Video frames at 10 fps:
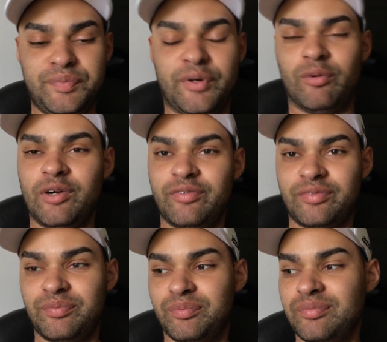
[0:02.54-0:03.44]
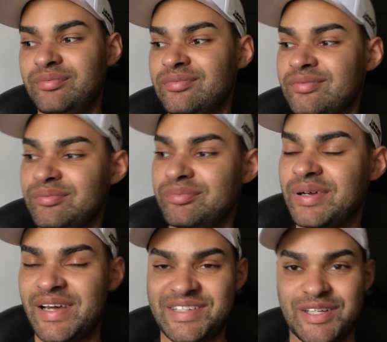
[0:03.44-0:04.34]
Been a rough
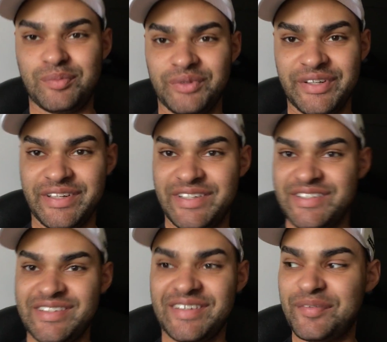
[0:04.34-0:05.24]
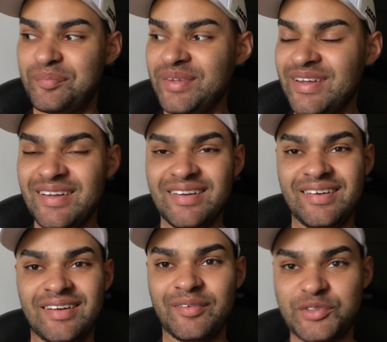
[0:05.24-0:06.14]
past couple days.
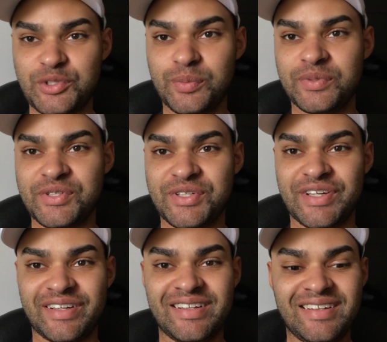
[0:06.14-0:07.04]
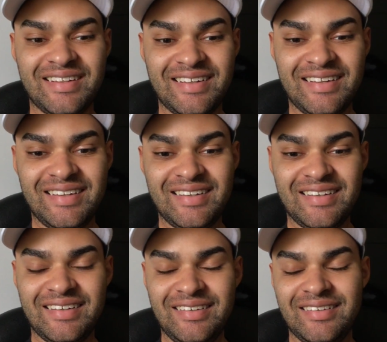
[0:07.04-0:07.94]
I was super sick
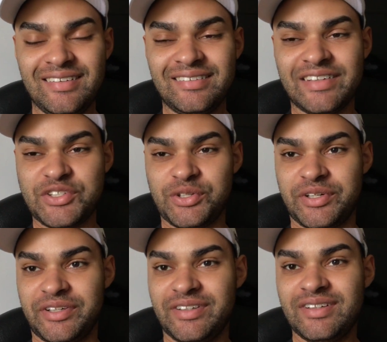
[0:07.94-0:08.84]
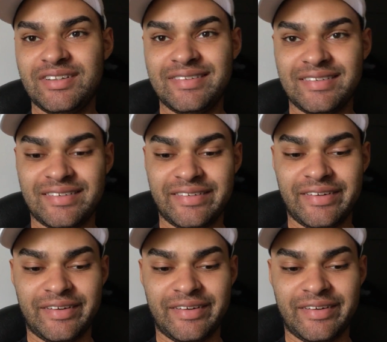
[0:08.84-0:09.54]
yesterday, and